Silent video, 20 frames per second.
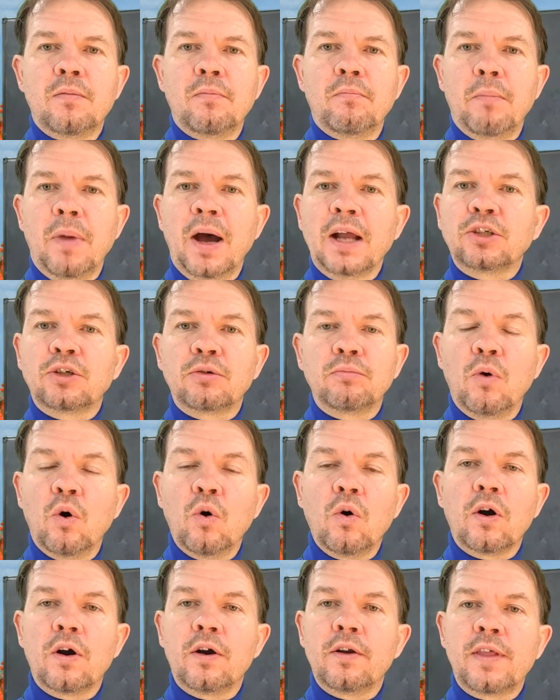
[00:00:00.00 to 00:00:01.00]
much
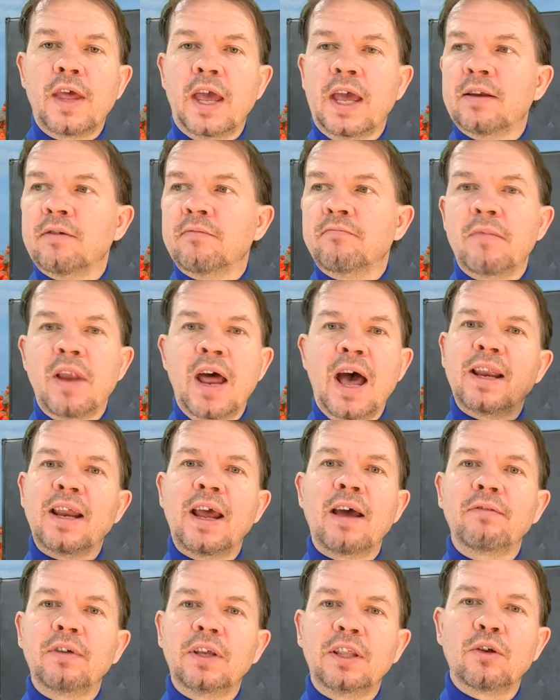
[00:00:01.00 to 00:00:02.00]
more than not
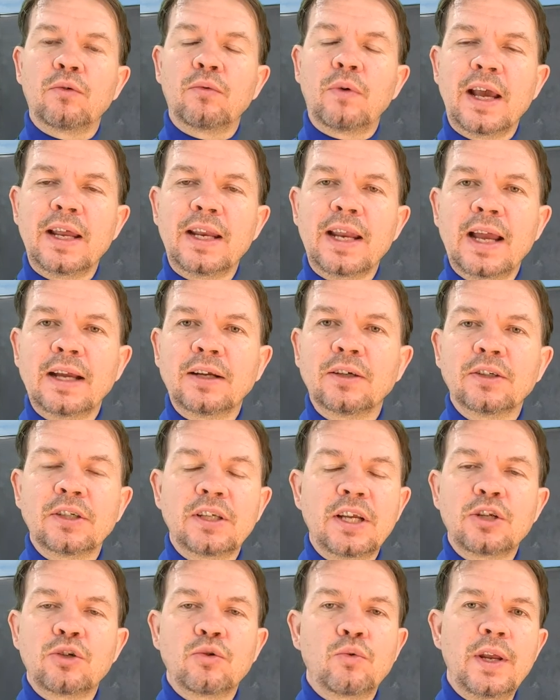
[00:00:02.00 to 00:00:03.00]
having the right angle
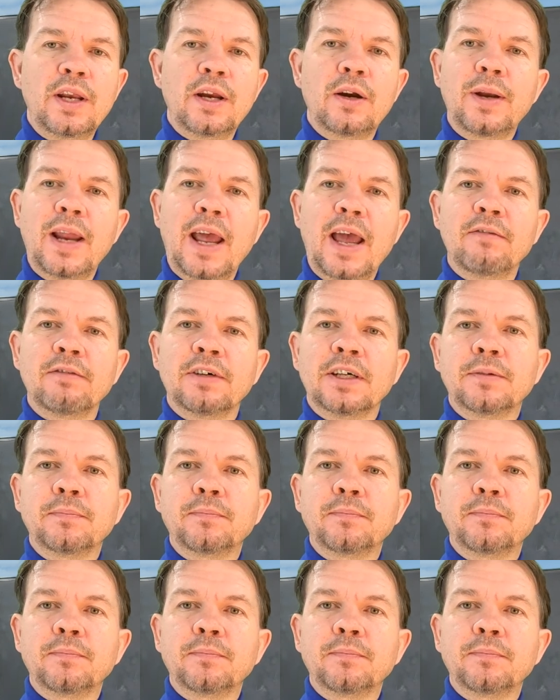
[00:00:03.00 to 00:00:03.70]
sense, we don't have it.